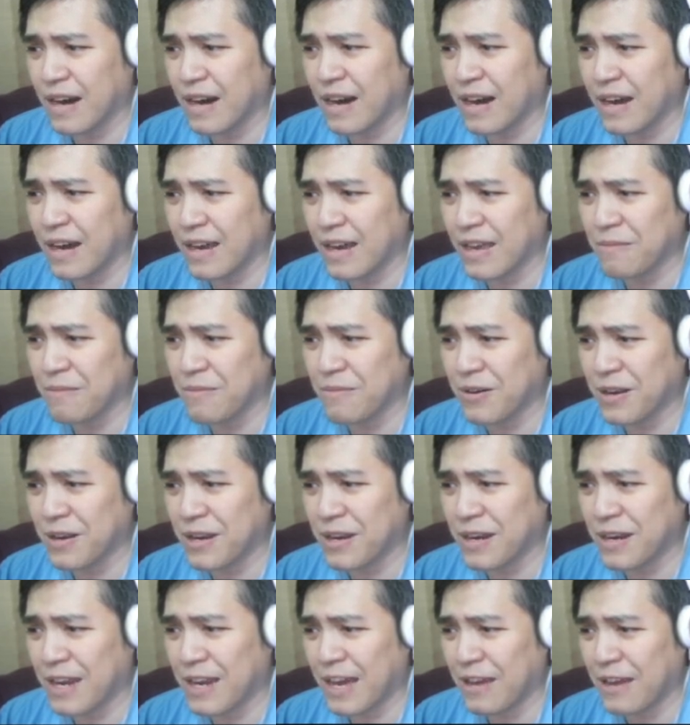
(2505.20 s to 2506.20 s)
I am
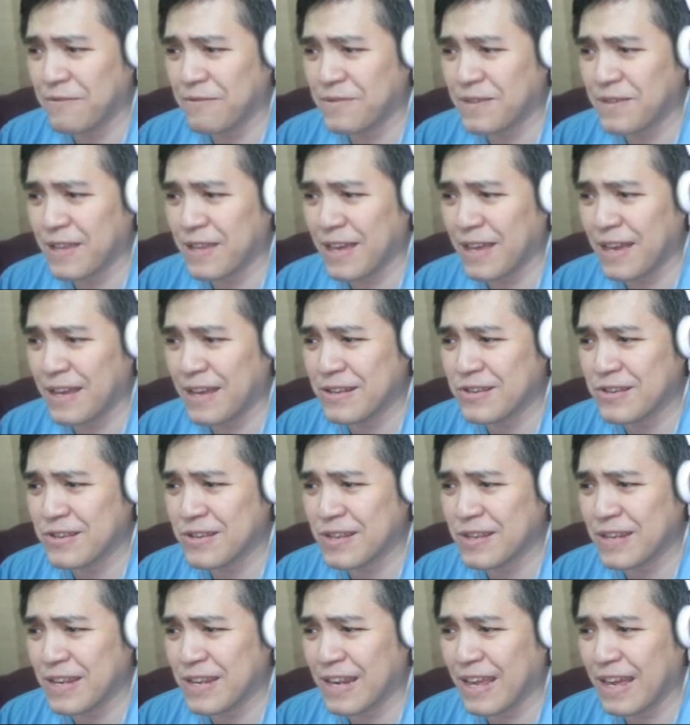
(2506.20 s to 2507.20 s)
on knife's
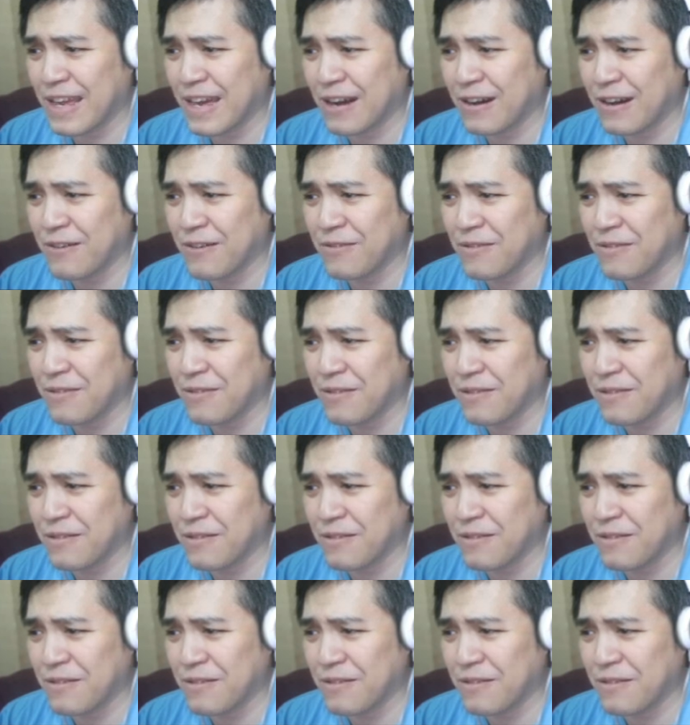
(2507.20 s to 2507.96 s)
edge now.